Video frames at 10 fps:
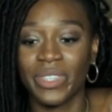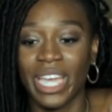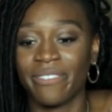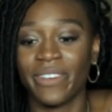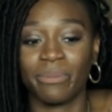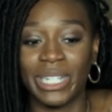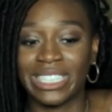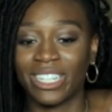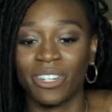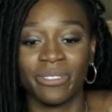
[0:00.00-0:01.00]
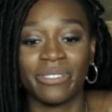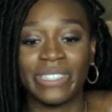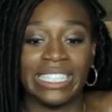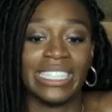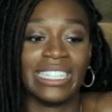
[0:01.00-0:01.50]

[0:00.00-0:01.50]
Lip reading: I found myself